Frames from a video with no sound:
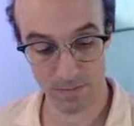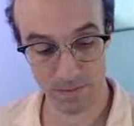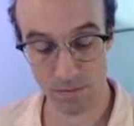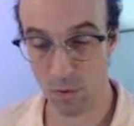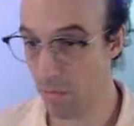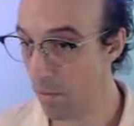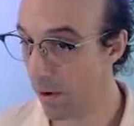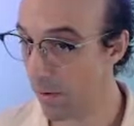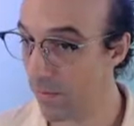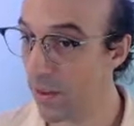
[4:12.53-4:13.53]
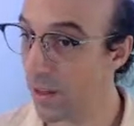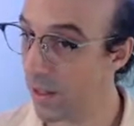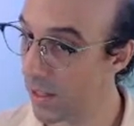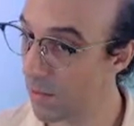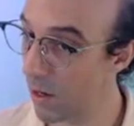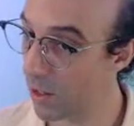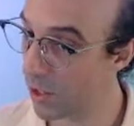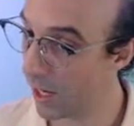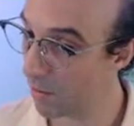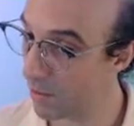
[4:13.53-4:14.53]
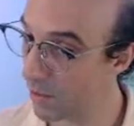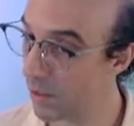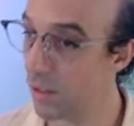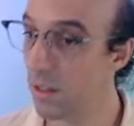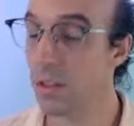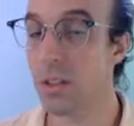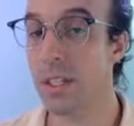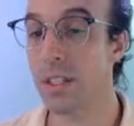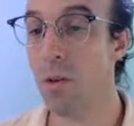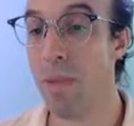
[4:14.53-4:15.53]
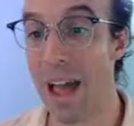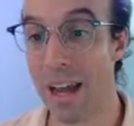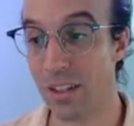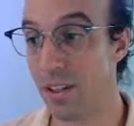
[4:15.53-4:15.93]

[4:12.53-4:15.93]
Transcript: But remember, it's about shapes. So let's go back to the